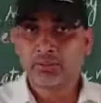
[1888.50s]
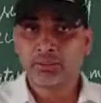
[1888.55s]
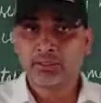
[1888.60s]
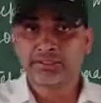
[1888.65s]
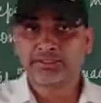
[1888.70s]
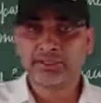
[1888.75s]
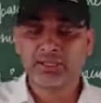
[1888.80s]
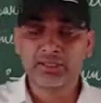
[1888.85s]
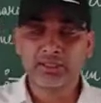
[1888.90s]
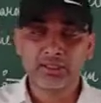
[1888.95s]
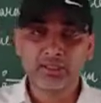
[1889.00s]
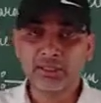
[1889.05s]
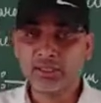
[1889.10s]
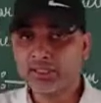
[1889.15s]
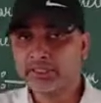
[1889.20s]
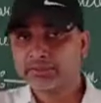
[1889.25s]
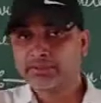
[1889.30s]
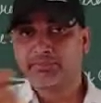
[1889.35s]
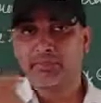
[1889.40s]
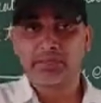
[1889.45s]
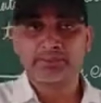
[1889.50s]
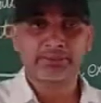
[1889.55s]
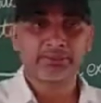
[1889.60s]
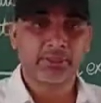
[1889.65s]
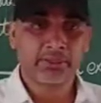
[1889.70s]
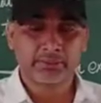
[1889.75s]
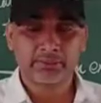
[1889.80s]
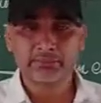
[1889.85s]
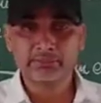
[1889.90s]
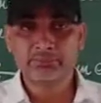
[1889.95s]
Recently is
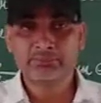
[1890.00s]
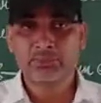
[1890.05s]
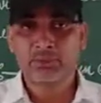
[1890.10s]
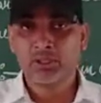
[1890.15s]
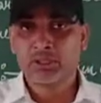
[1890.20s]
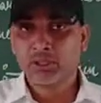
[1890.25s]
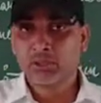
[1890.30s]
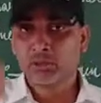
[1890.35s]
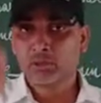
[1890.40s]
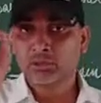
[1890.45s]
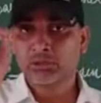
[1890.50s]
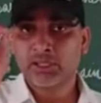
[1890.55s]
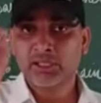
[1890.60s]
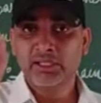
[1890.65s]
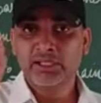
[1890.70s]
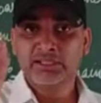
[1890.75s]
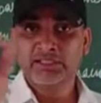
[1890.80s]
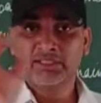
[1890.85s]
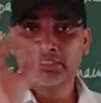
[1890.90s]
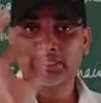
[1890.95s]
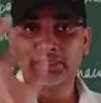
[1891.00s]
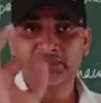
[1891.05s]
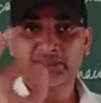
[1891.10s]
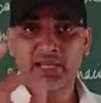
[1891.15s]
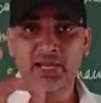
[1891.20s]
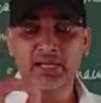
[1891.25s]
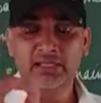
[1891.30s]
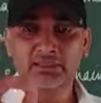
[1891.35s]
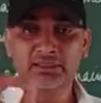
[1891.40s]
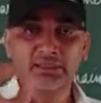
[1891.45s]
mentioned to the these
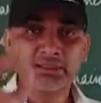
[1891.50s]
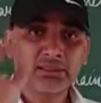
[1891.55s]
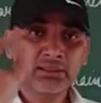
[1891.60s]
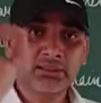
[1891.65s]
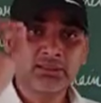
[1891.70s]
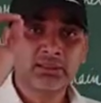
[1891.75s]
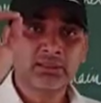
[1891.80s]
are the